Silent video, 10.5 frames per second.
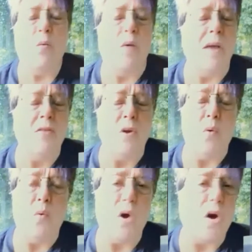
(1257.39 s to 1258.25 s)
when
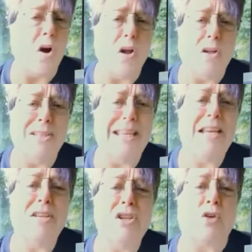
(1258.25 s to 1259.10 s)
the world
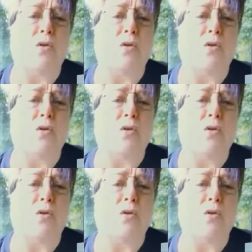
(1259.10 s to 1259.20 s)
is